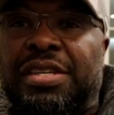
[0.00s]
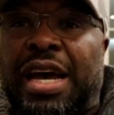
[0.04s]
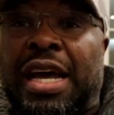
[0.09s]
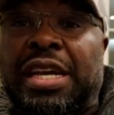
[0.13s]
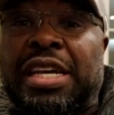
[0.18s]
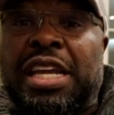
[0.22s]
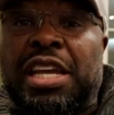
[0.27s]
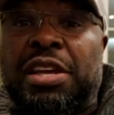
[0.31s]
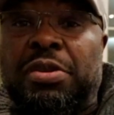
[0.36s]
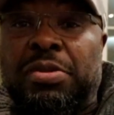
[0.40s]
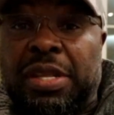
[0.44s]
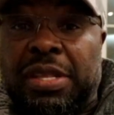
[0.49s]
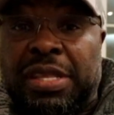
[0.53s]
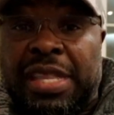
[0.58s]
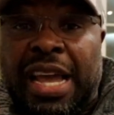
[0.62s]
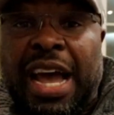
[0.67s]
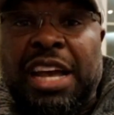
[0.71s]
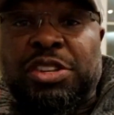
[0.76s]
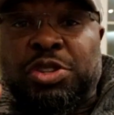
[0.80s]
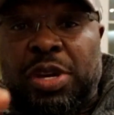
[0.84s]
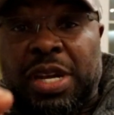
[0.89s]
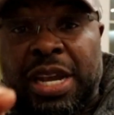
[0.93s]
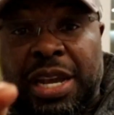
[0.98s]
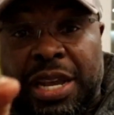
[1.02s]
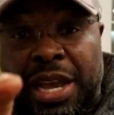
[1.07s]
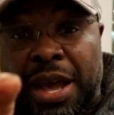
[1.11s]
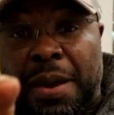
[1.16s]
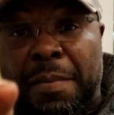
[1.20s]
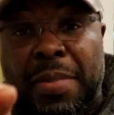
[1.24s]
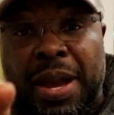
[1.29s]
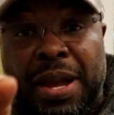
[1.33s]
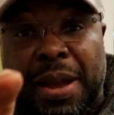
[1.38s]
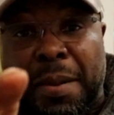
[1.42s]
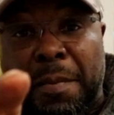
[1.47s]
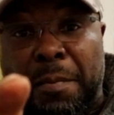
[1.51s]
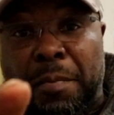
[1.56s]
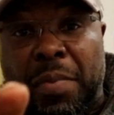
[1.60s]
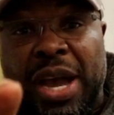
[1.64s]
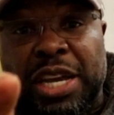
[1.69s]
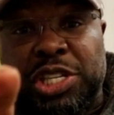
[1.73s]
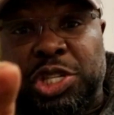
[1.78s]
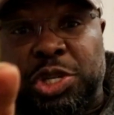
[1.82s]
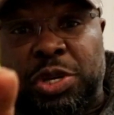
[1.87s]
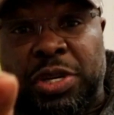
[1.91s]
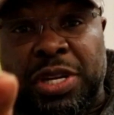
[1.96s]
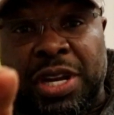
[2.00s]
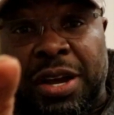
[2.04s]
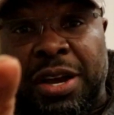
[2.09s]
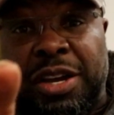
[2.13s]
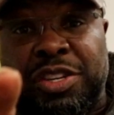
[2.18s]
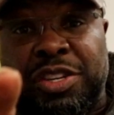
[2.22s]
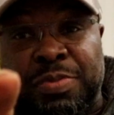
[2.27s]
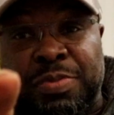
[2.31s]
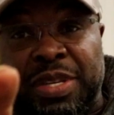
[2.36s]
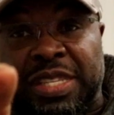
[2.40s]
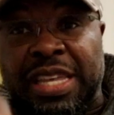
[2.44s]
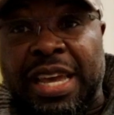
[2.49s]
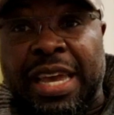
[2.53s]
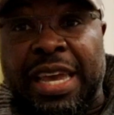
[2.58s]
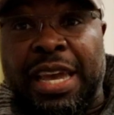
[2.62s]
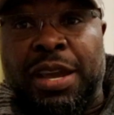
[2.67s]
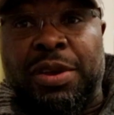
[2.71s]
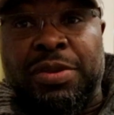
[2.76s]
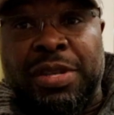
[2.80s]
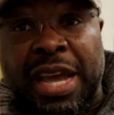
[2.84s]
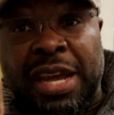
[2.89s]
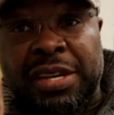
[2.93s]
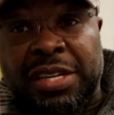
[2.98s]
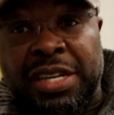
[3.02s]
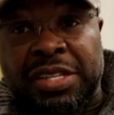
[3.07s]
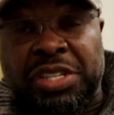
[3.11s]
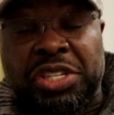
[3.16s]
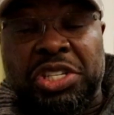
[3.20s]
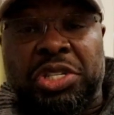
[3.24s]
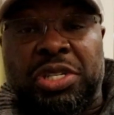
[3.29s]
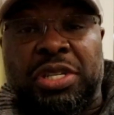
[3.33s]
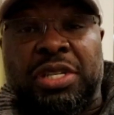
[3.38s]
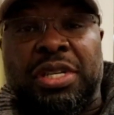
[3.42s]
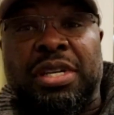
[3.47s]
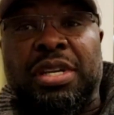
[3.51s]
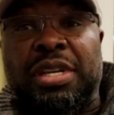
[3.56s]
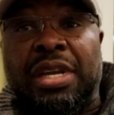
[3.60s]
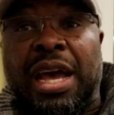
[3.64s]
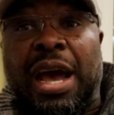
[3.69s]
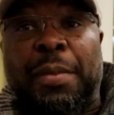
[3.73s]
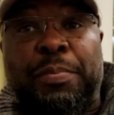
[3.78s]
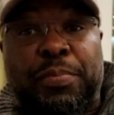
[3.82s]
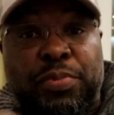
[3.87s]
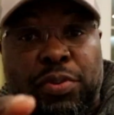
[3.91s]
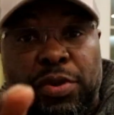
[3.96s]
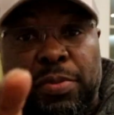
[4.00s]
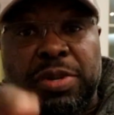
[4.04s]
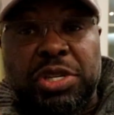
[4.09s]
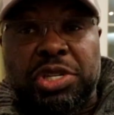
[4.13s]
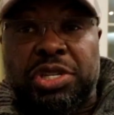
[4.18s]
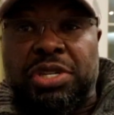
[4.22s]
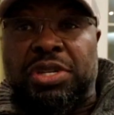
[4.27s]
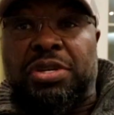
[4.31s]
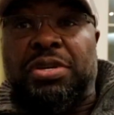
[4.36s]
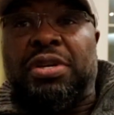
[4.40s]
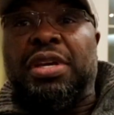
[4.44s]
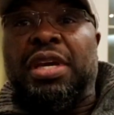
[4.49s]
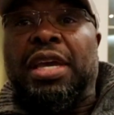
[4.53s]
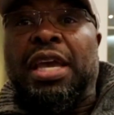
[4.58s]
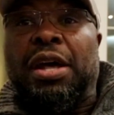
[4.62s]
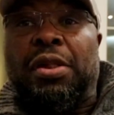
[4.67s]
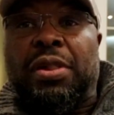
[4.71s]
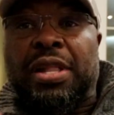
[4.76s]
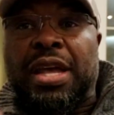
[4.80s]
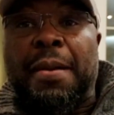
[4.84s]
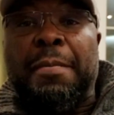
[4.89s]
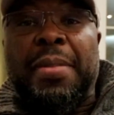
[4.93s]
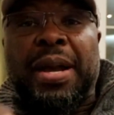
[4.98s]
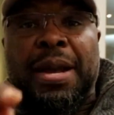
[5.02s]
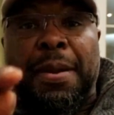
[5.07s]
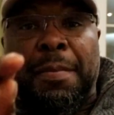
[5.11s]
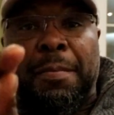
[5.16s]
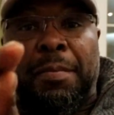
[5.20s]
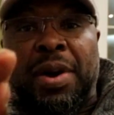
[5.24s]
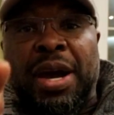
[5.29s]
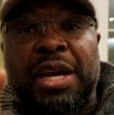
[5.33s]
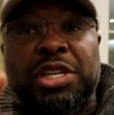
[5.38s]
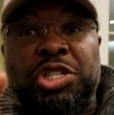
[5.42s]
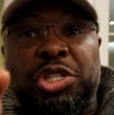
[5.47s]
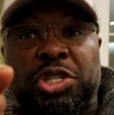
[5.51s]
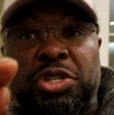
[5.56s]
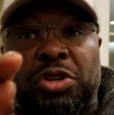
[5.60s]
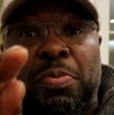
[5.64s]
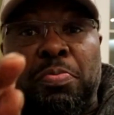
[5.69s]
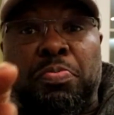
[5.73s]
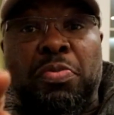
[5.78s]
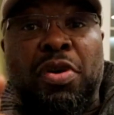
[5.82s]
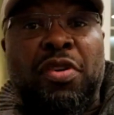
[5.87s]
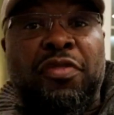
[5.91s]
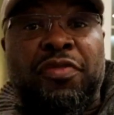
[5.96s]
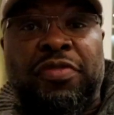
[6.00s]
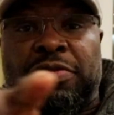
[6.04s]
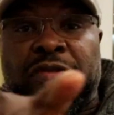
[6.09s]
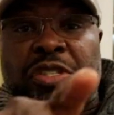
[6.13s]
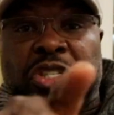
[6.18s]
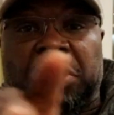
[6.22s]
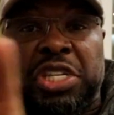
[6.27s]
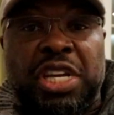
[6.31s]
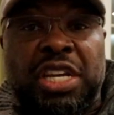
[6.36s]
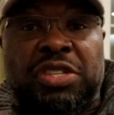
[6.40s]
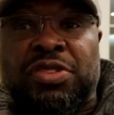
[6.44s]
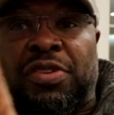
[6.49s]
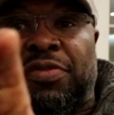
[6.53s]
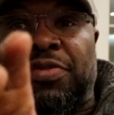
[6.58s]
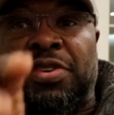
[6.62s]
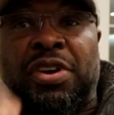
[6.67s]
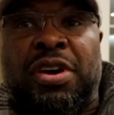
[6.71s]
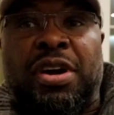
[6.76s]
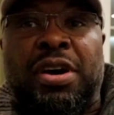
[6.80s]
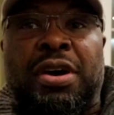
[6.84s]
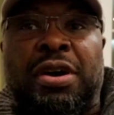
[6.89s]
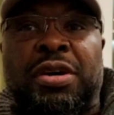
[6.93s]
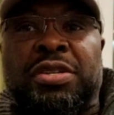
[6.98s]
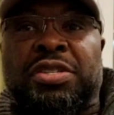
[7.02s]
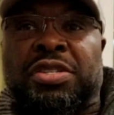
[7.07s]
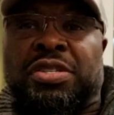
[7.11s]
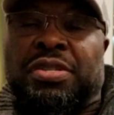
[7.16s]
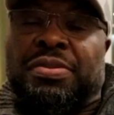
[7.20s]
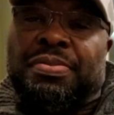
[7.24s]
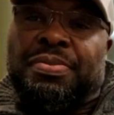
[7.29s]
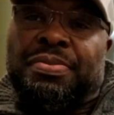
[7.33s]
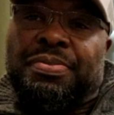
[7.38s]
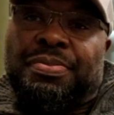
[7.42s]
And that's going to come back and bite you on the Mr. Haye. That decision, I promise you, it'll come back and bite you on both cheeks of your ass.